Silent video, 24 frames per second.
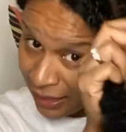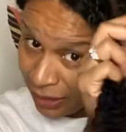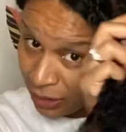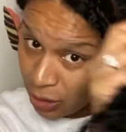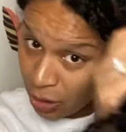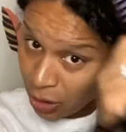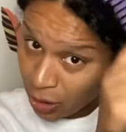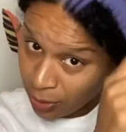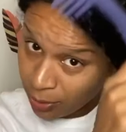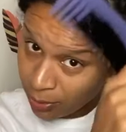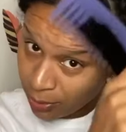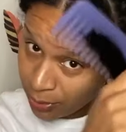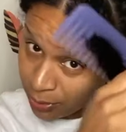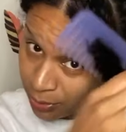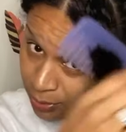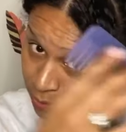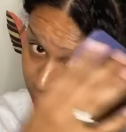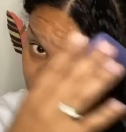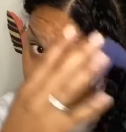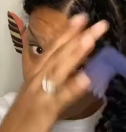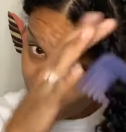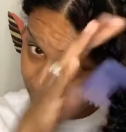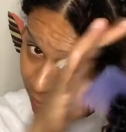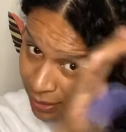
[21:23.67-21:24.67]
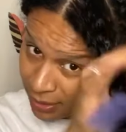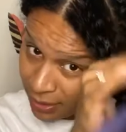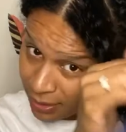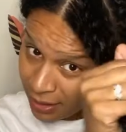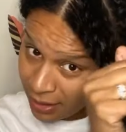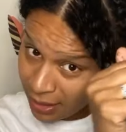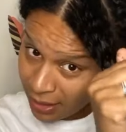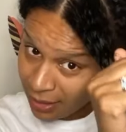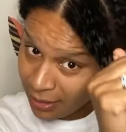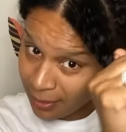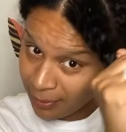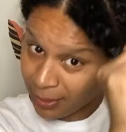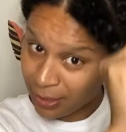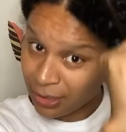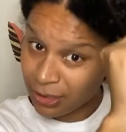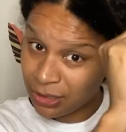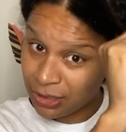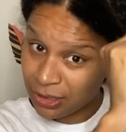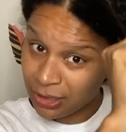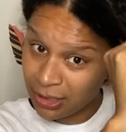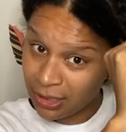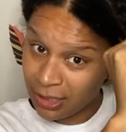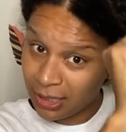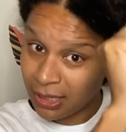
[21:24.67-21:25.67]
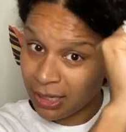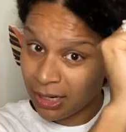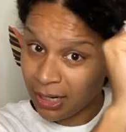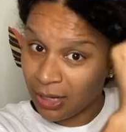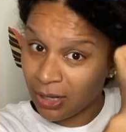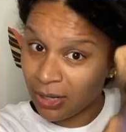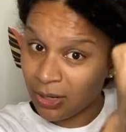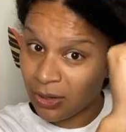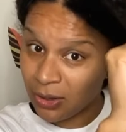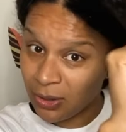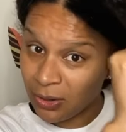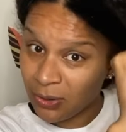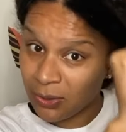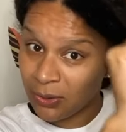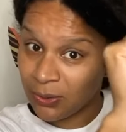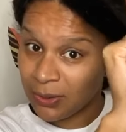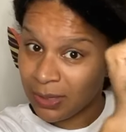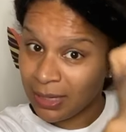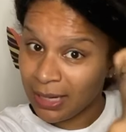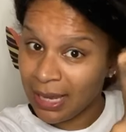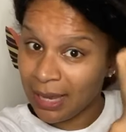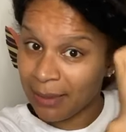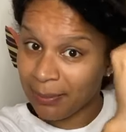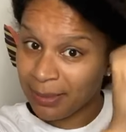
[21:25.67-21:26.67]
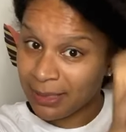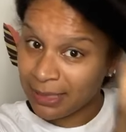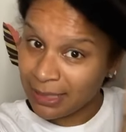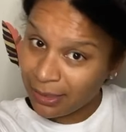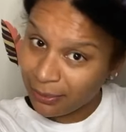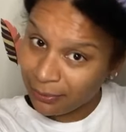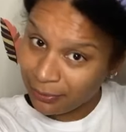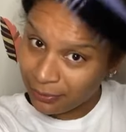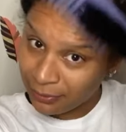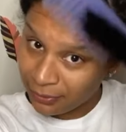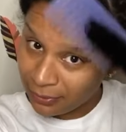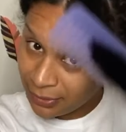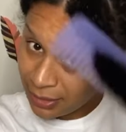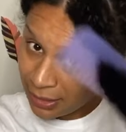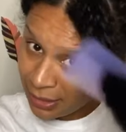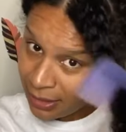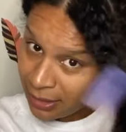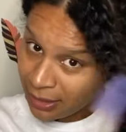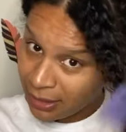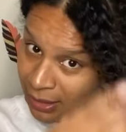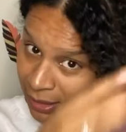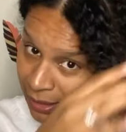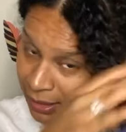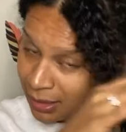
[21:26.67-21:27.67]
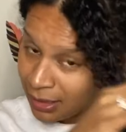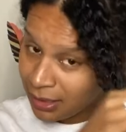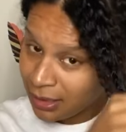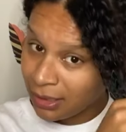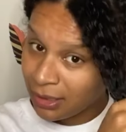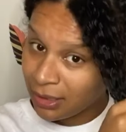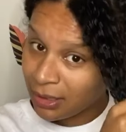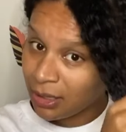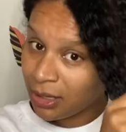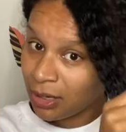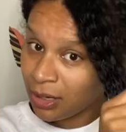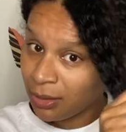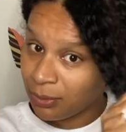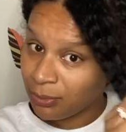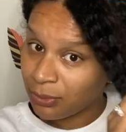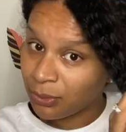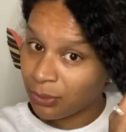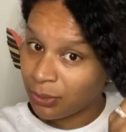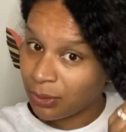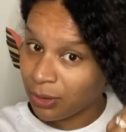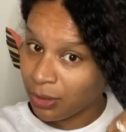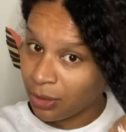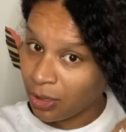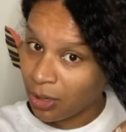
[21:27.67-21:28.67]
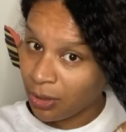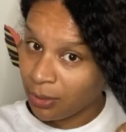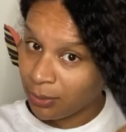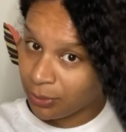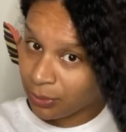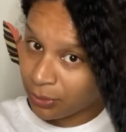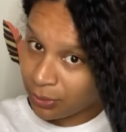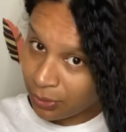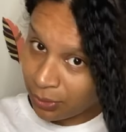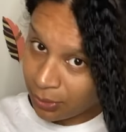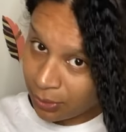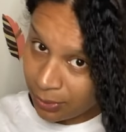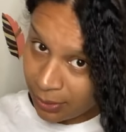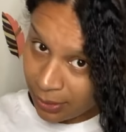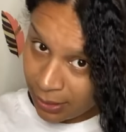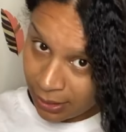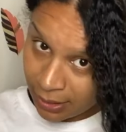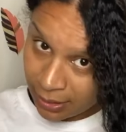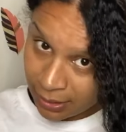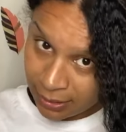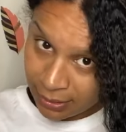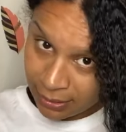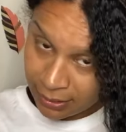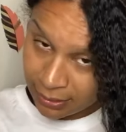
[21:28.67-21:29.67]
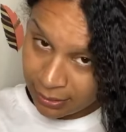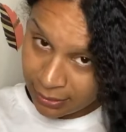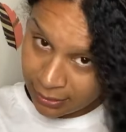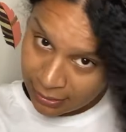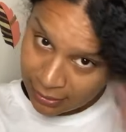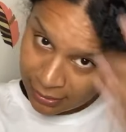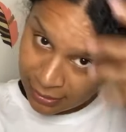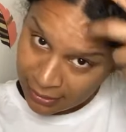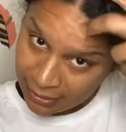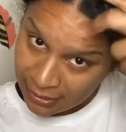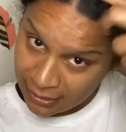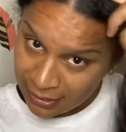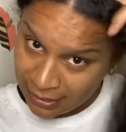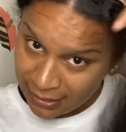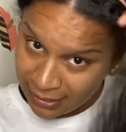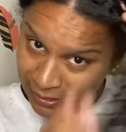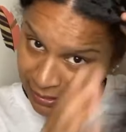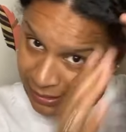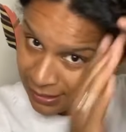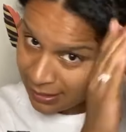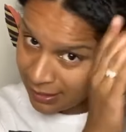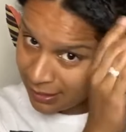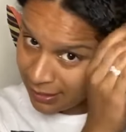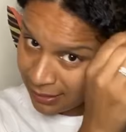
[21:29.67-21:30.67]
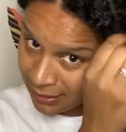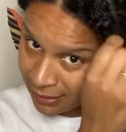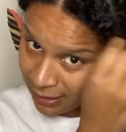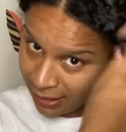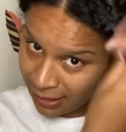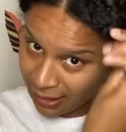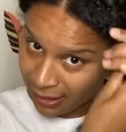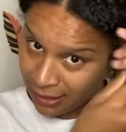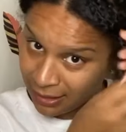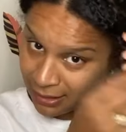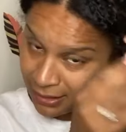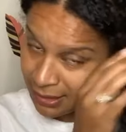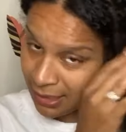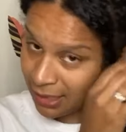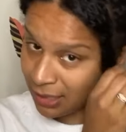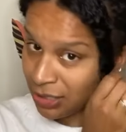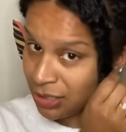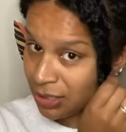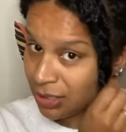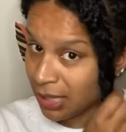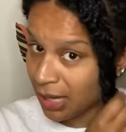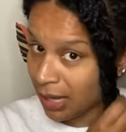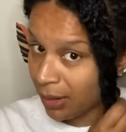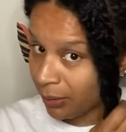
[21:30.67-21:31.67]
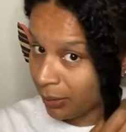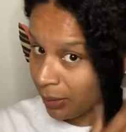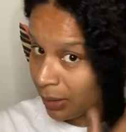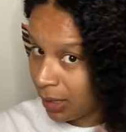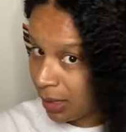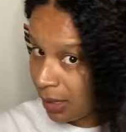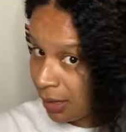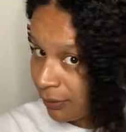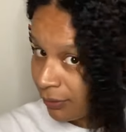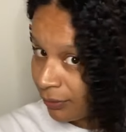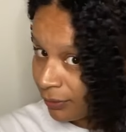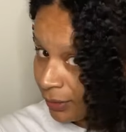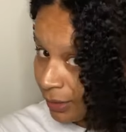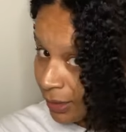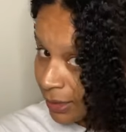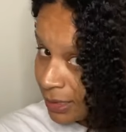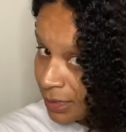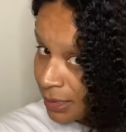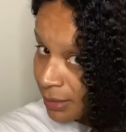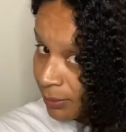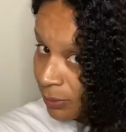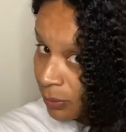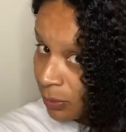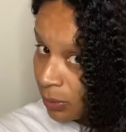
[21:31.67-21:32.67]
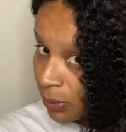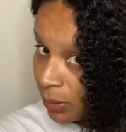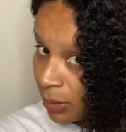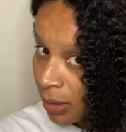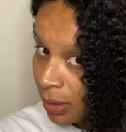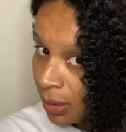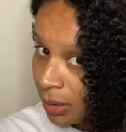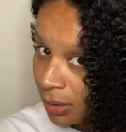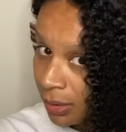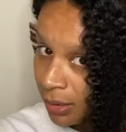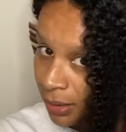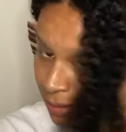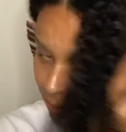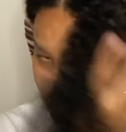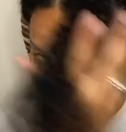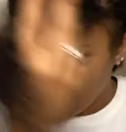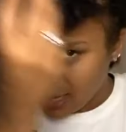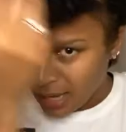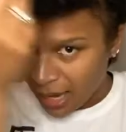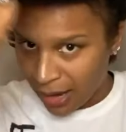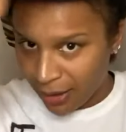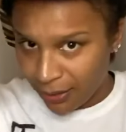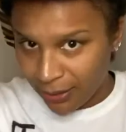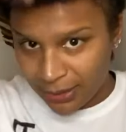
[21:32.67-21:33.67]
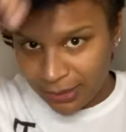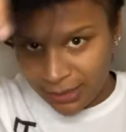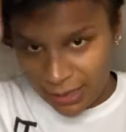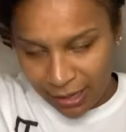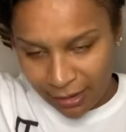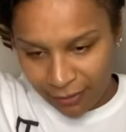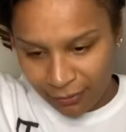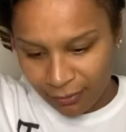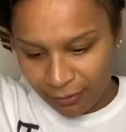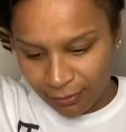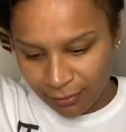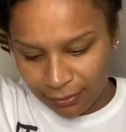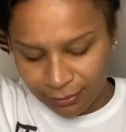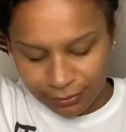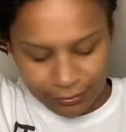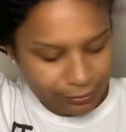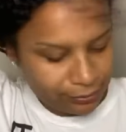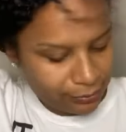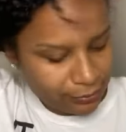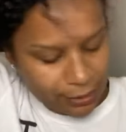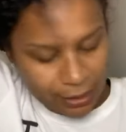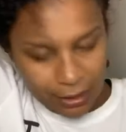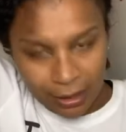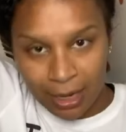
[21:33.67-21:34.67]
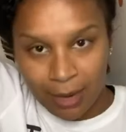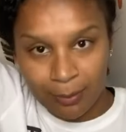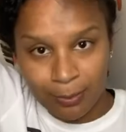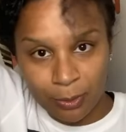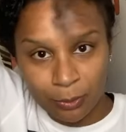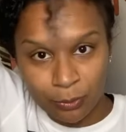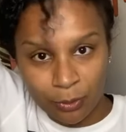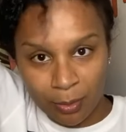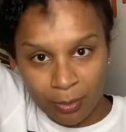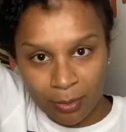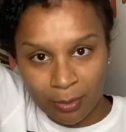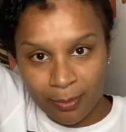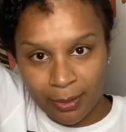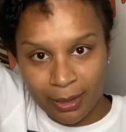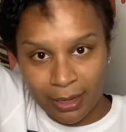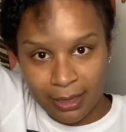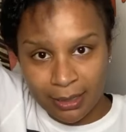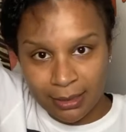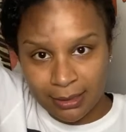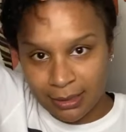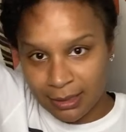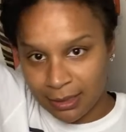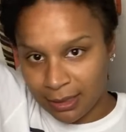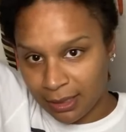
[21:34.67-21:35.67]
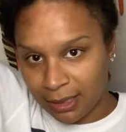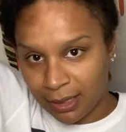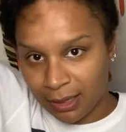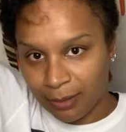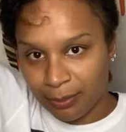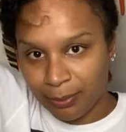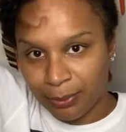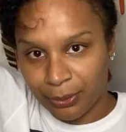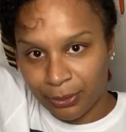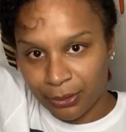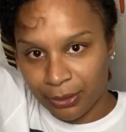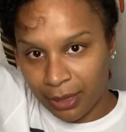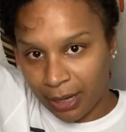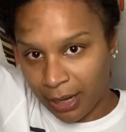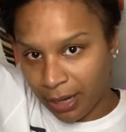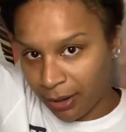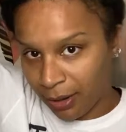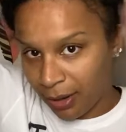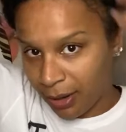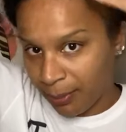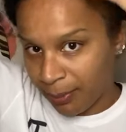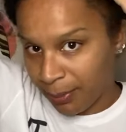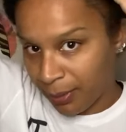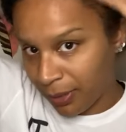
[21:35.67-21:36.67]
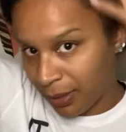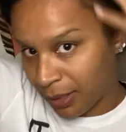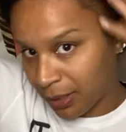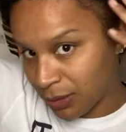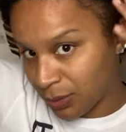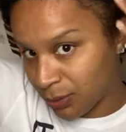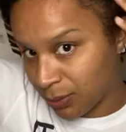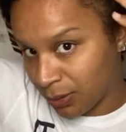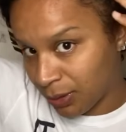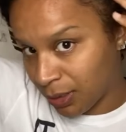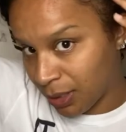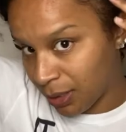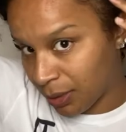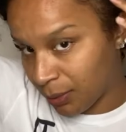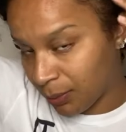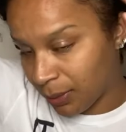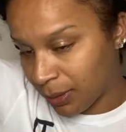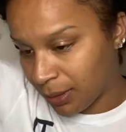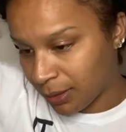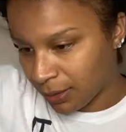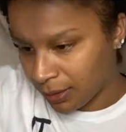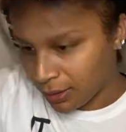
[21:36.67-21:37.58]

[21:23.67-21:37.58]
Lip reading: comb through it with that. Make sure you get all the nappies out. Comb through it. Okay, section that one off and get some more. I always have a couple rubber bands, then I'll put her hair up and then do another one.